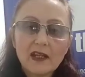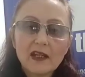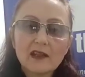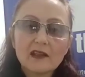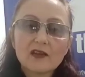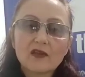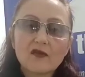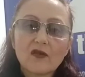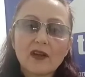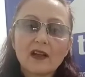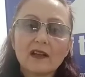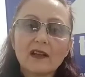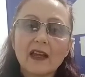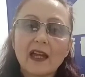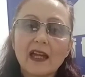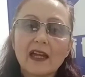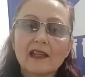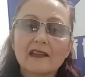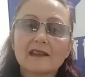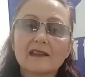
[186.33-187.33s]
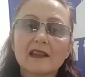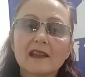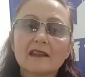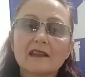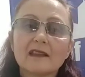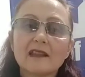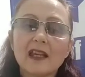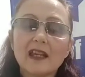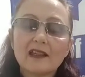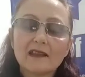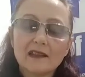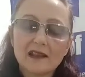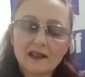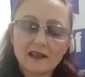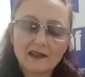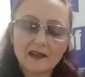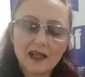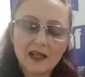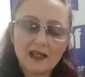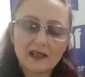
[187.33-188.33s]
Israel has
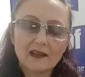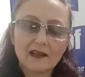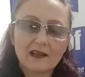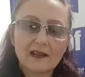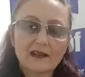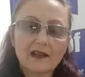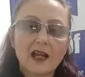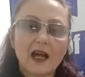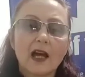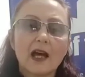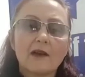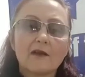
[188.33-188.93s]
designated